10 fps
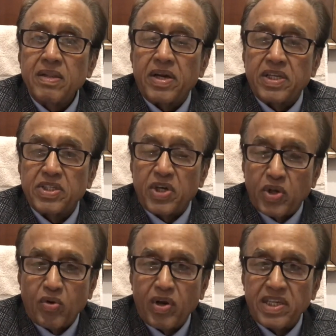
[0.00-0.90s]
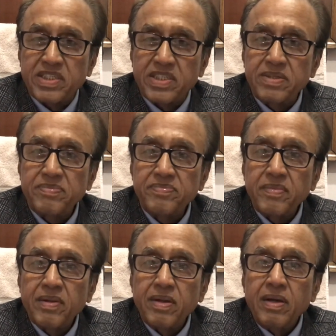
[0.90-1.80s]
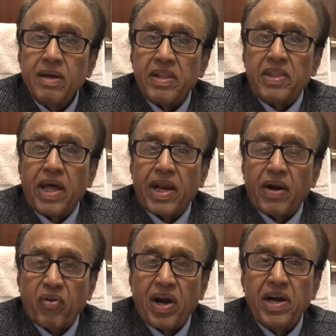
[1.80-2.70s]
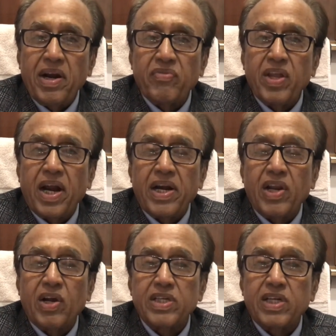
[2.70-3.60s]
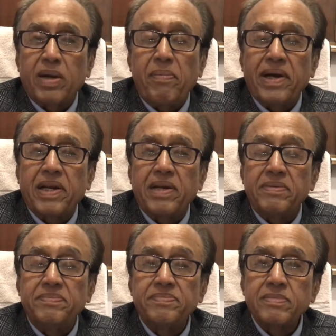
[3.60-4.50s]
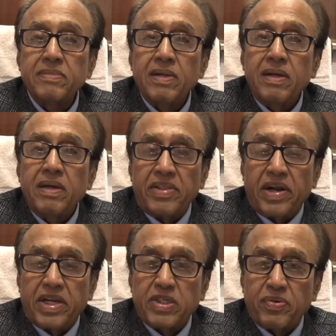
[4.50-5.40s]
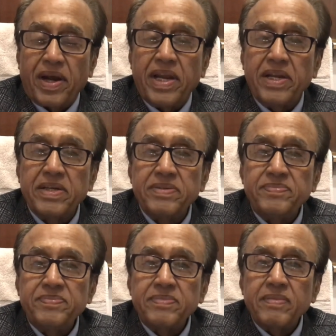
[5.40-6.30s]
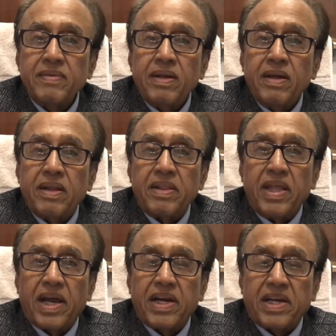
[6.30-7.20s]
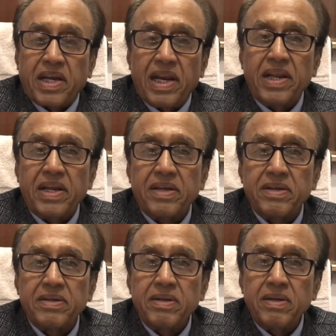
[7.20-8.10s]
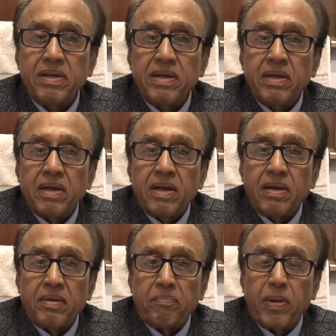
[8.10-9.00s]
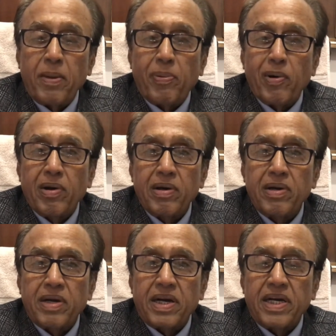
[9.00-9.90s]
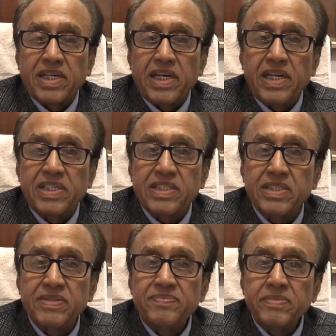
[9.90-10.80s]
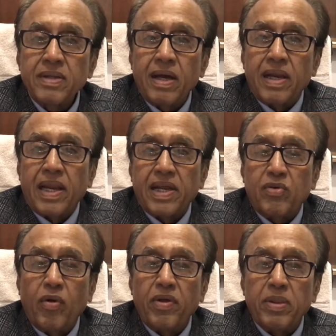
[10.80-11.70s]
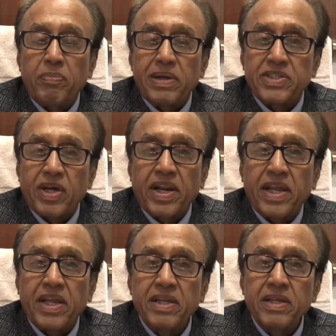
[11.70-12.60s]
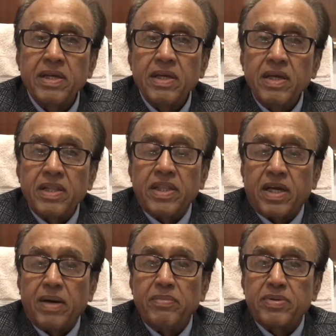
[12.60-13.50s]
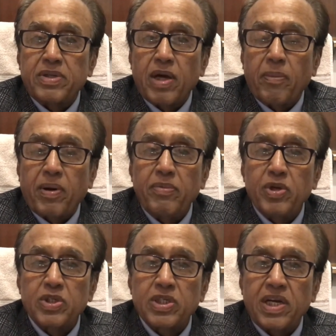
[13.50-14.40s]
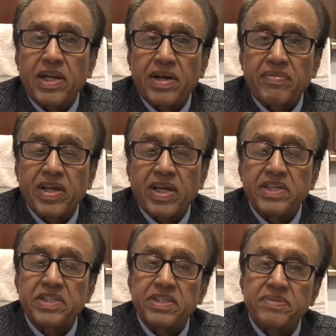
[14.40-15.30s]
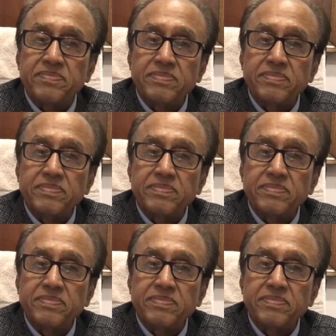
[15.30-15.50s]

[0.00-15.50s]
That is ridiculous. They are afraid of the ideological battle. That is why they are killing people, rationalists like Govind Pansari, the top communist leader of the country.